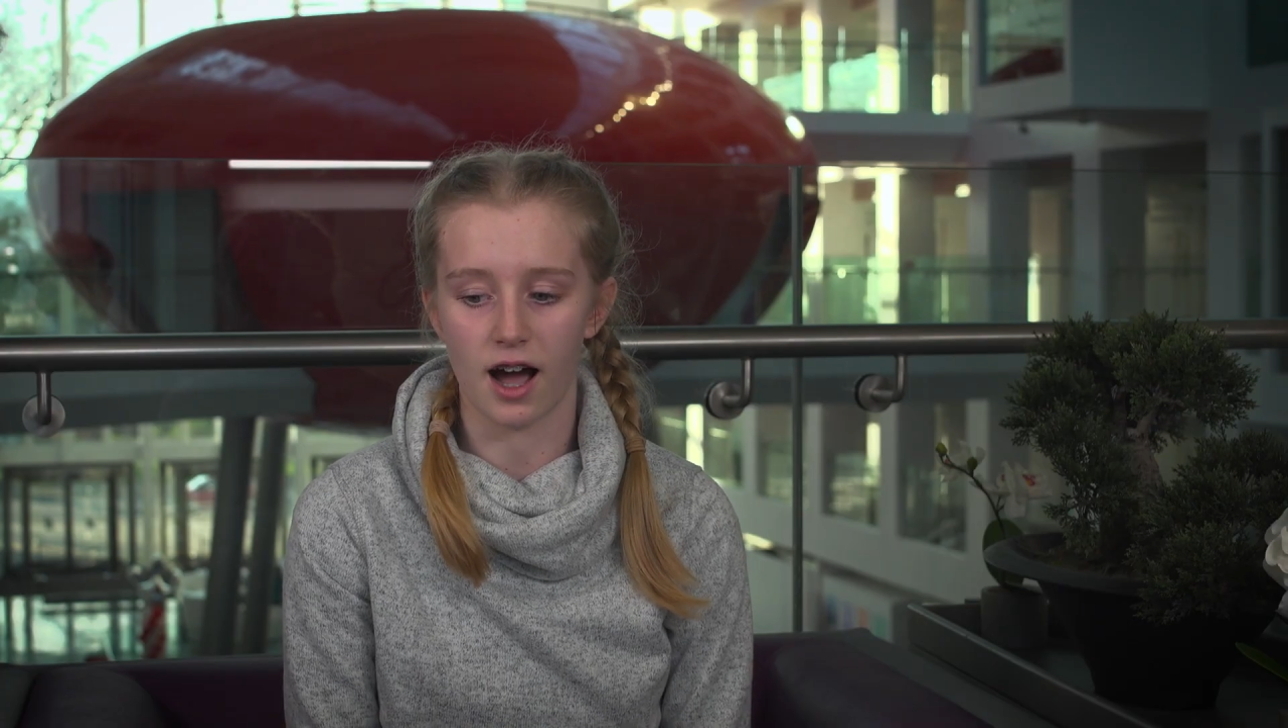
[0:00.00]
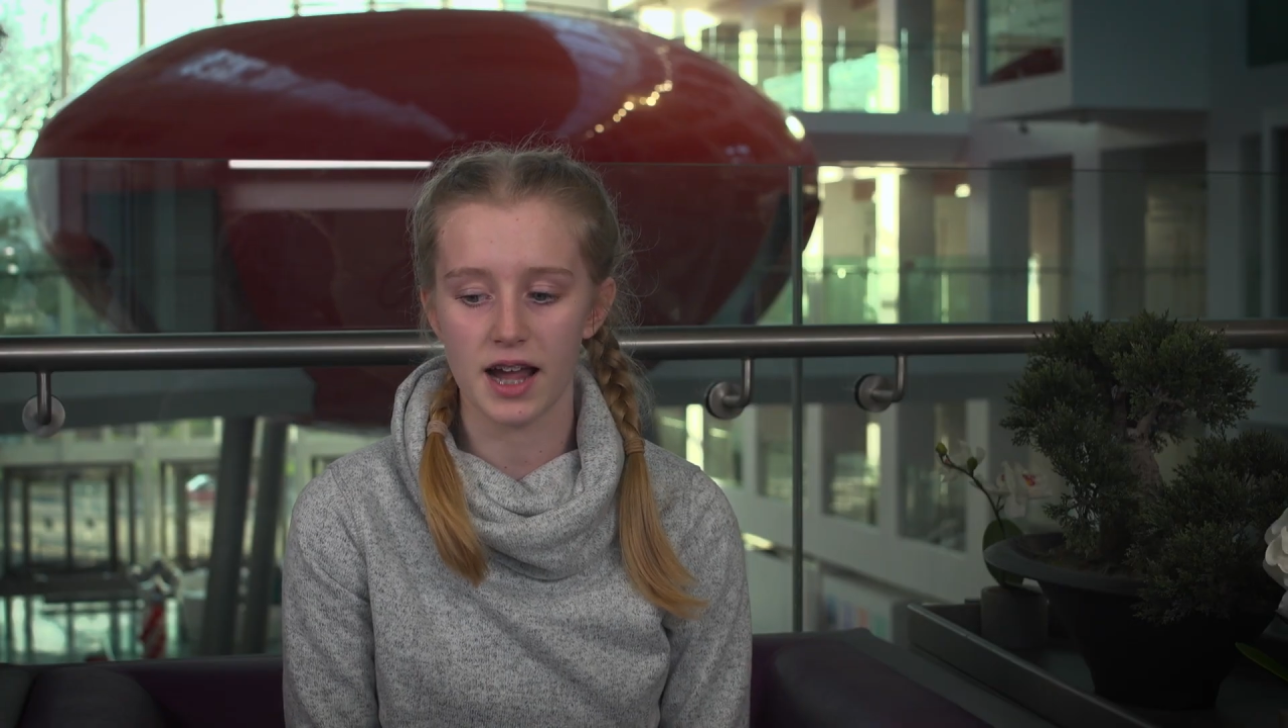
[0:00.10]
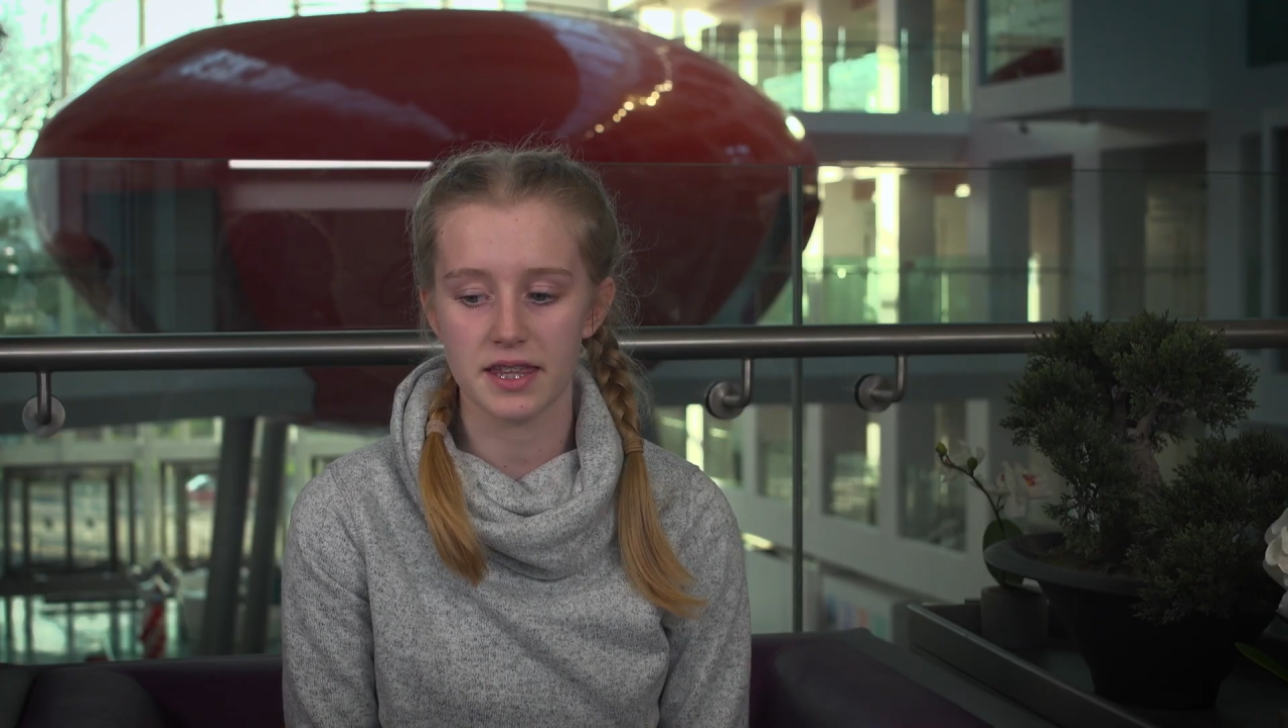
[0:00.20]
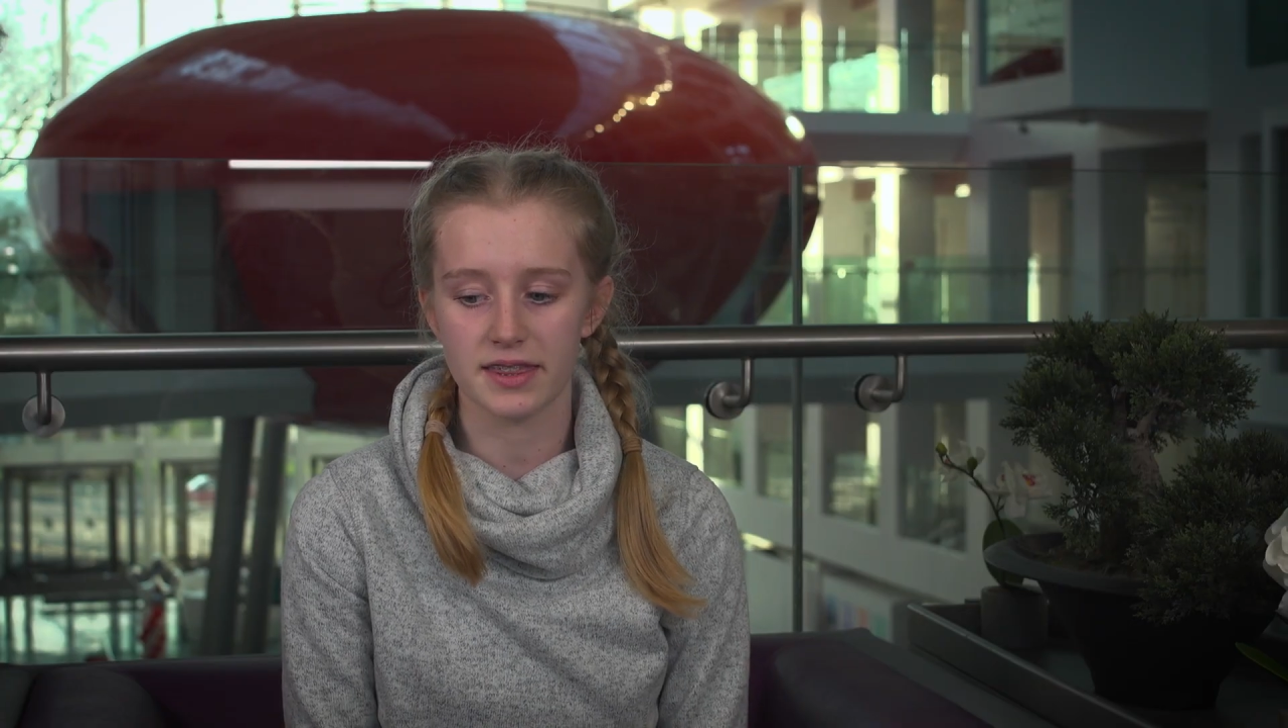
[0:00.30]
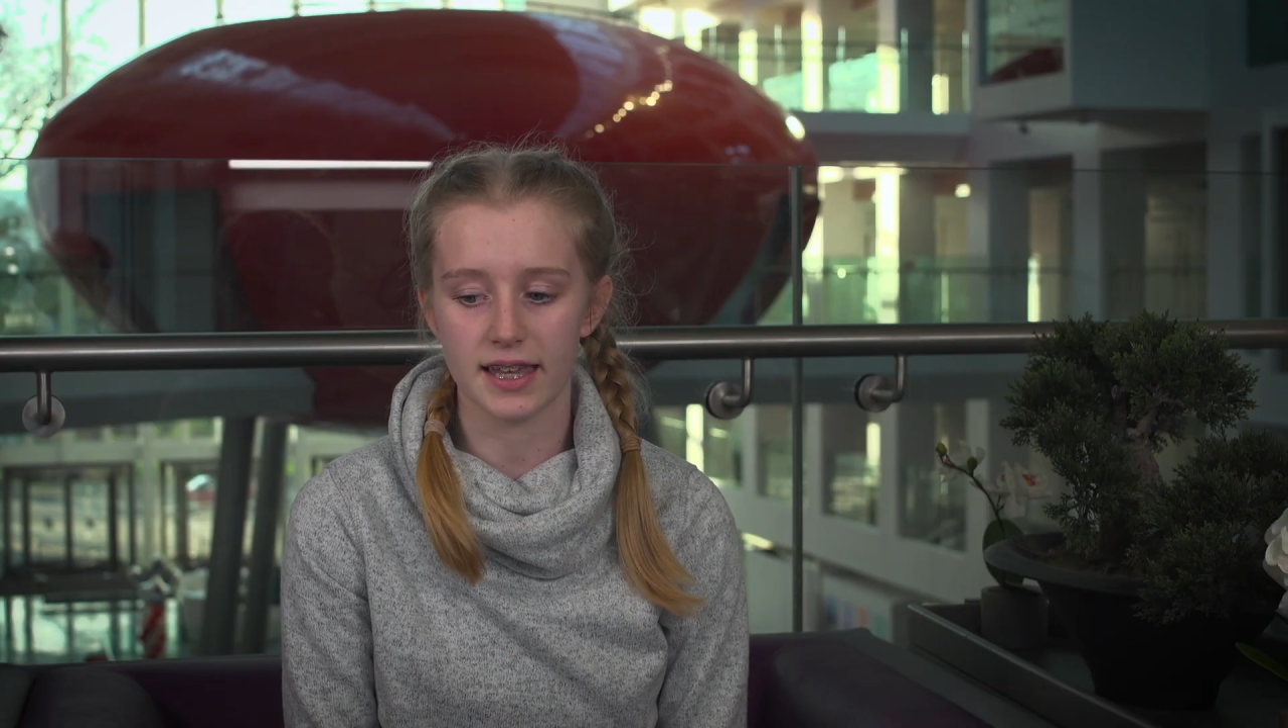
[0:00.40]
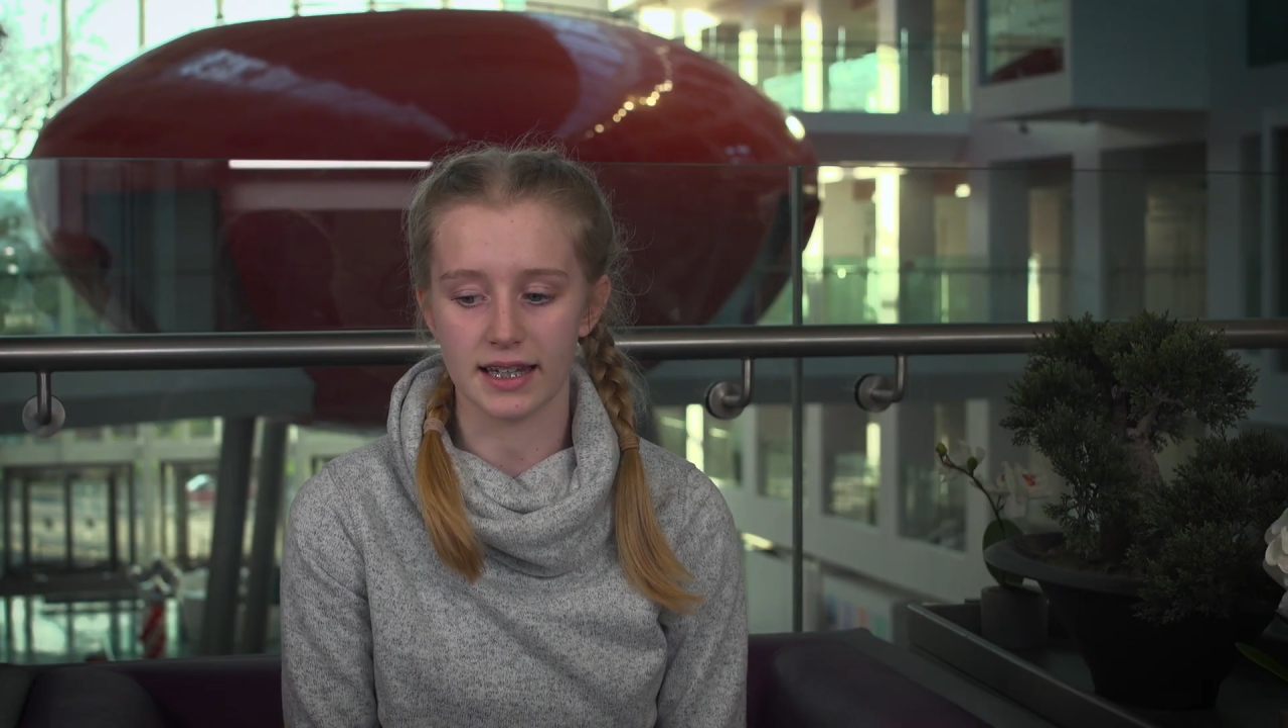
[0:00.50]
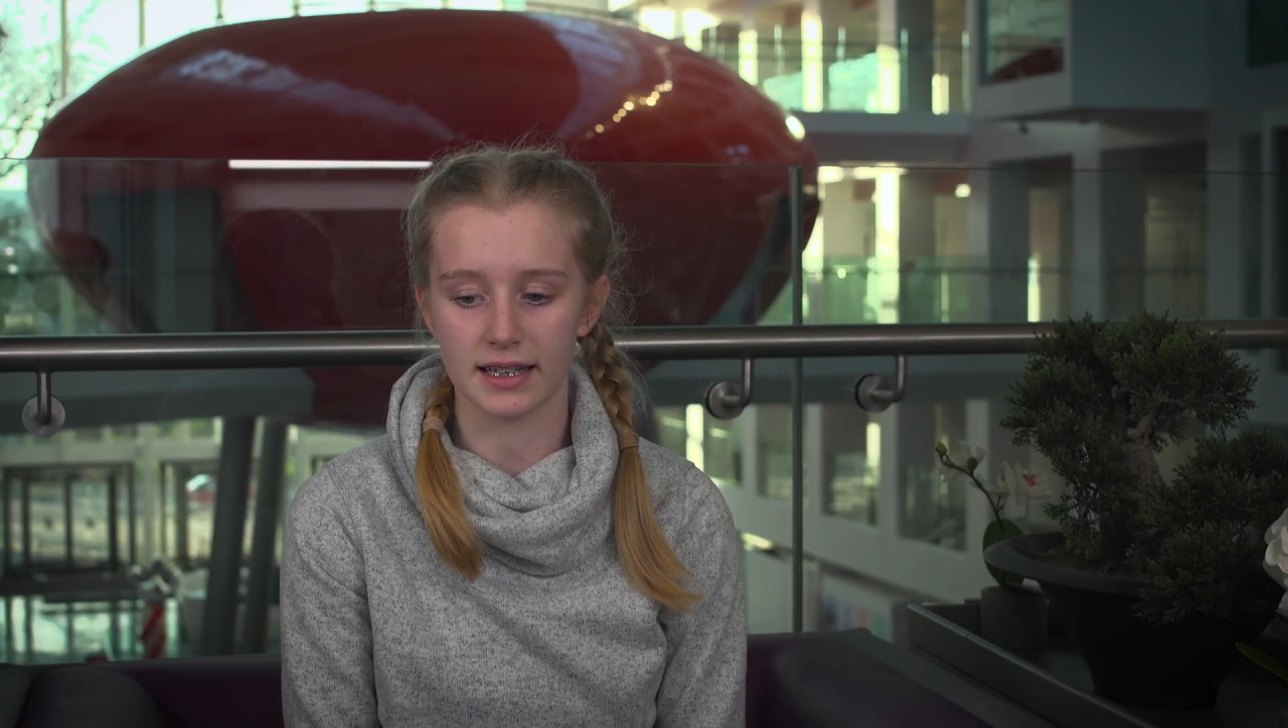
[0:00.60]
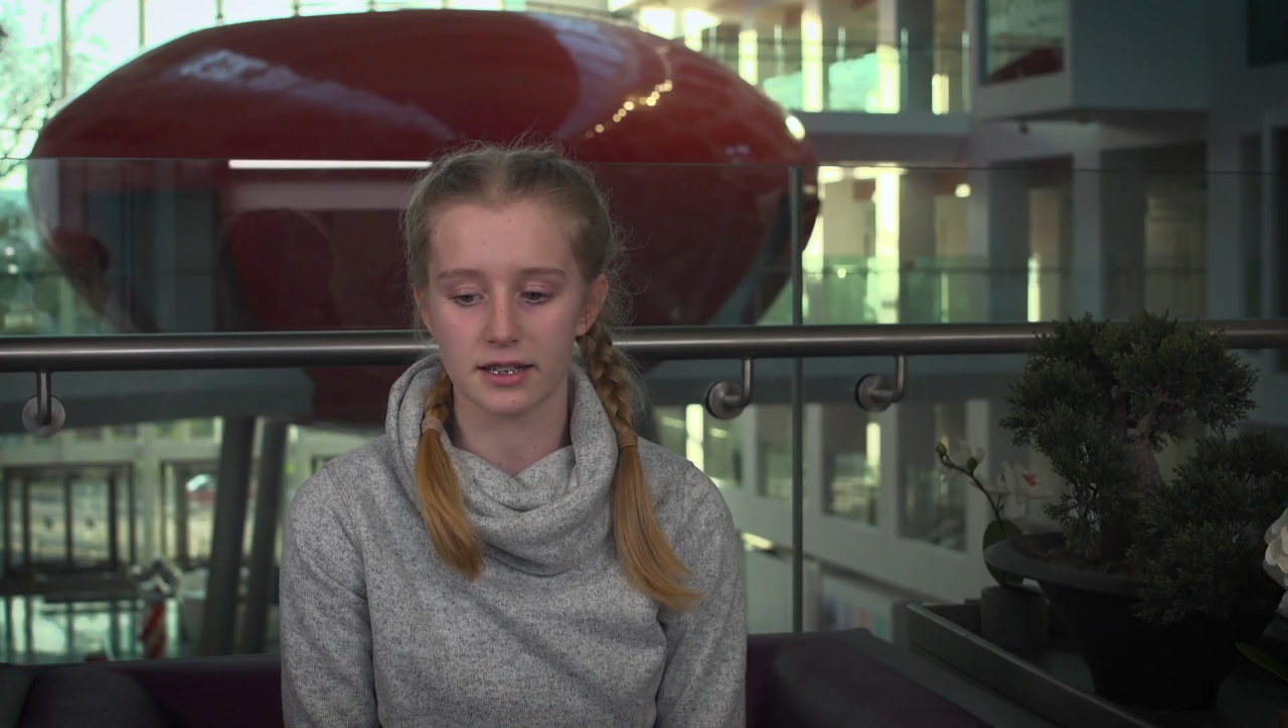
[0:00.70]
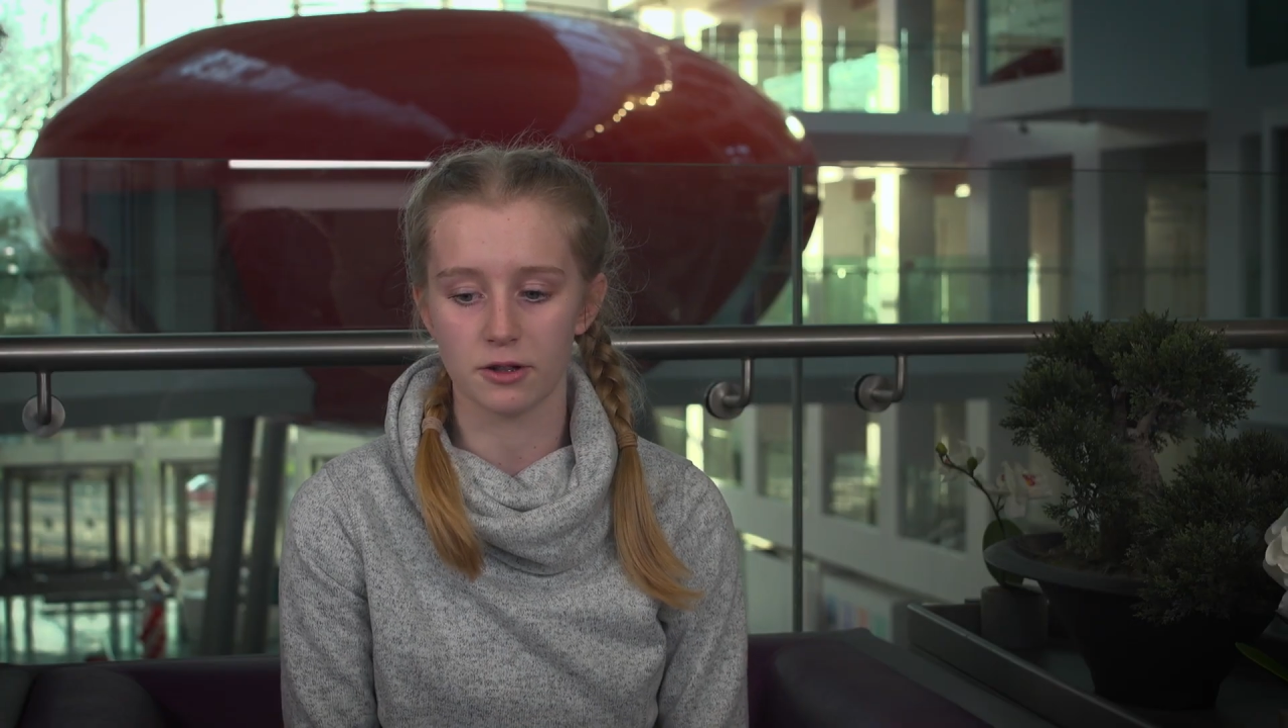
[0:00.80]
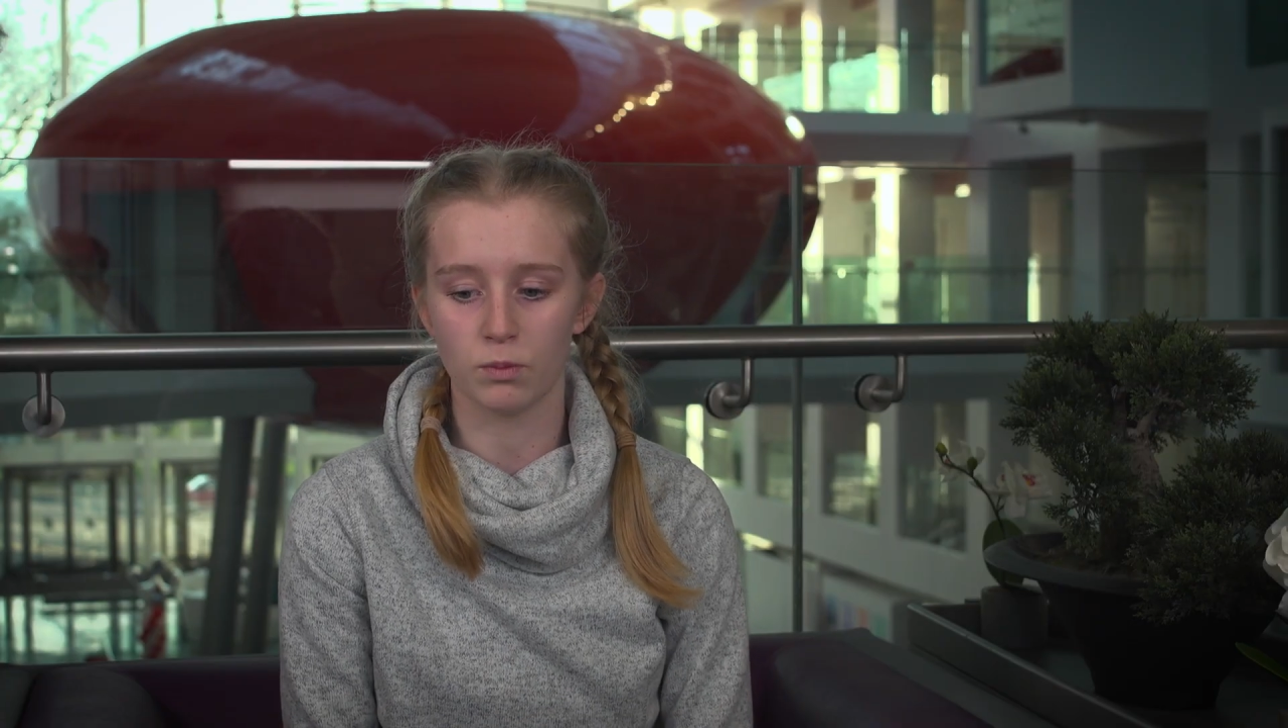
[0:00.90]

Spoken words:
I think,